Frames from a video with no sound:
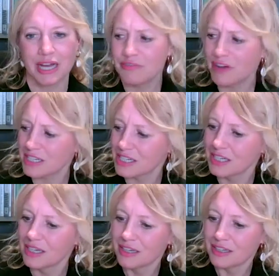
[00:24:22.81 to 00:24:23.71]
And in fact,
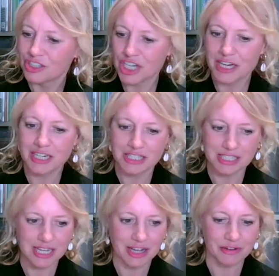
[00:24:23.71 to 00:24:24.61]
Jane
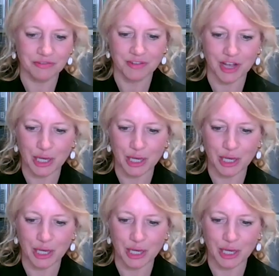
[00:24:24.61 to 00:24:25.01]
herself